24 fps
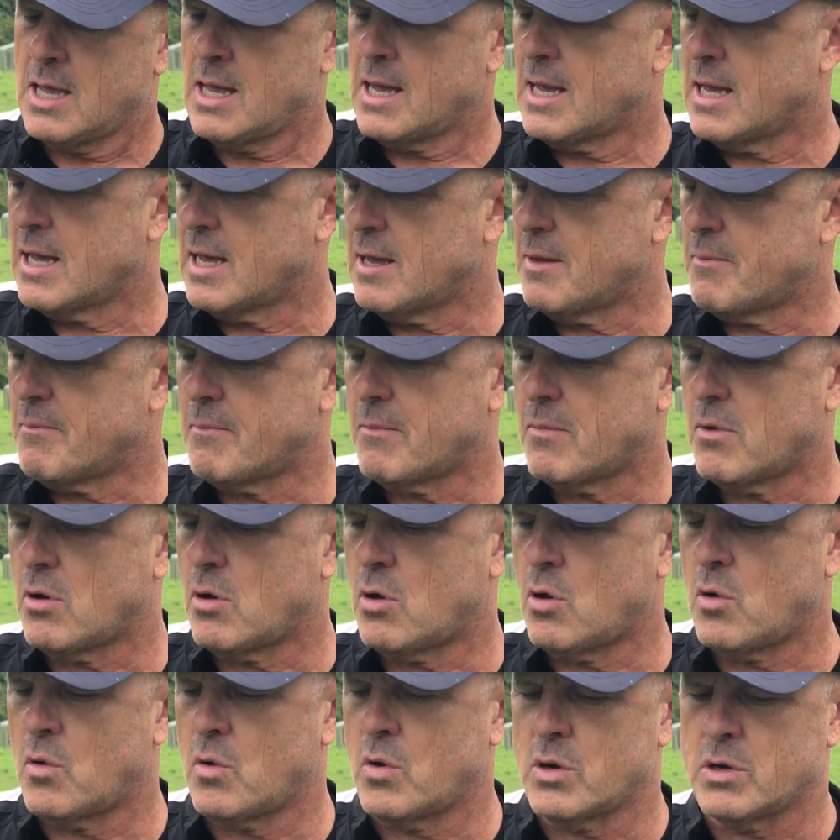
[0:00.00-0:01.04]

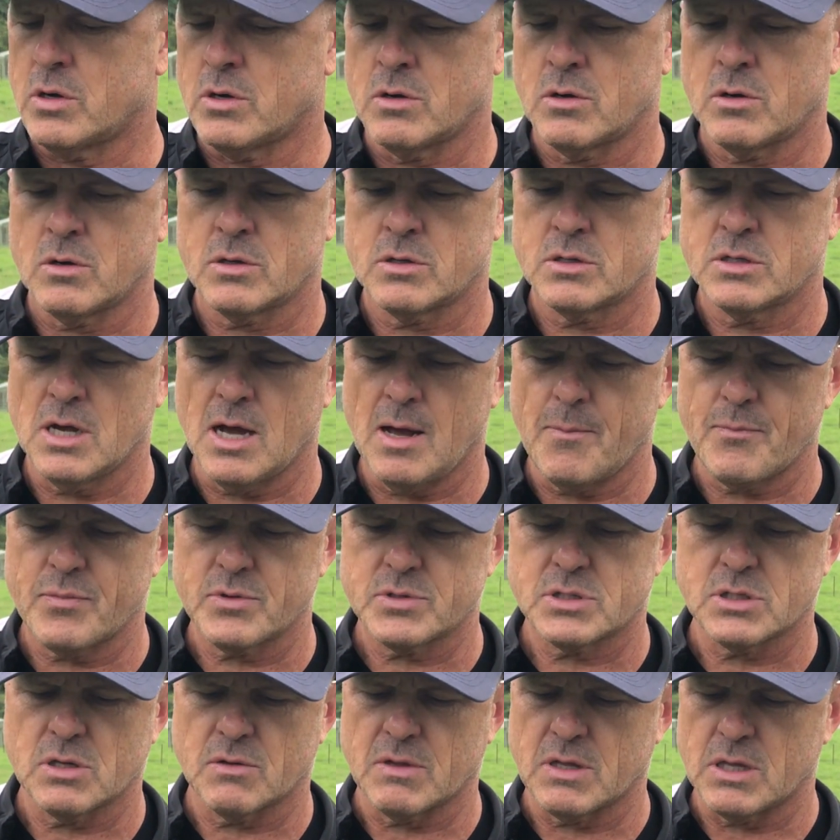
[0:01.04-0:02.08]
on top
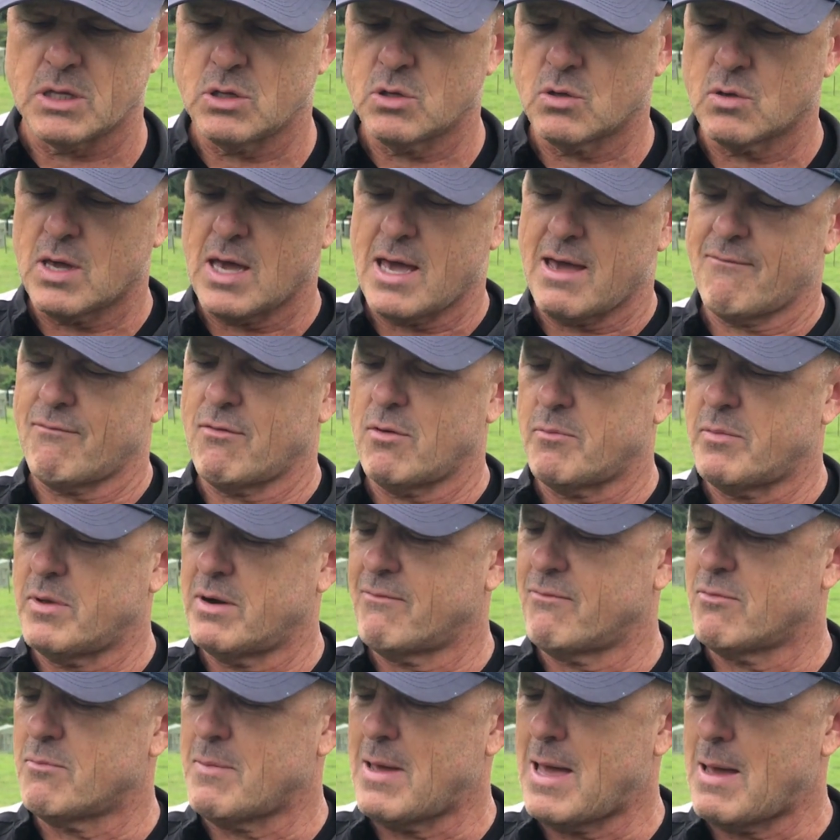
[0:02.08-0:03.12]
so that you have a bit
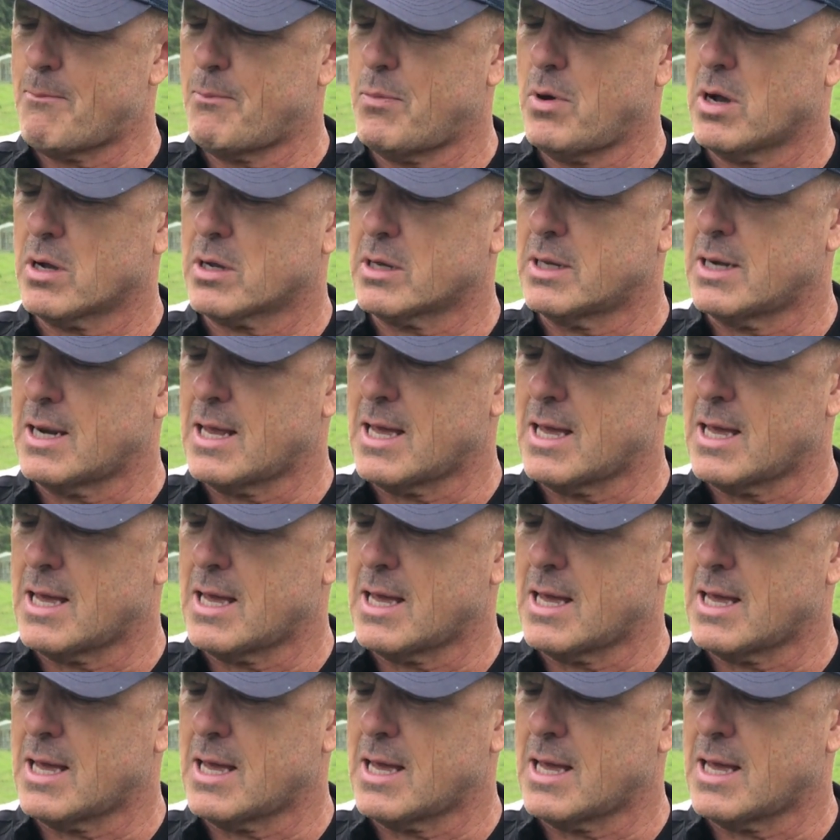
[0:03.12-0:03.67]
of a map pocket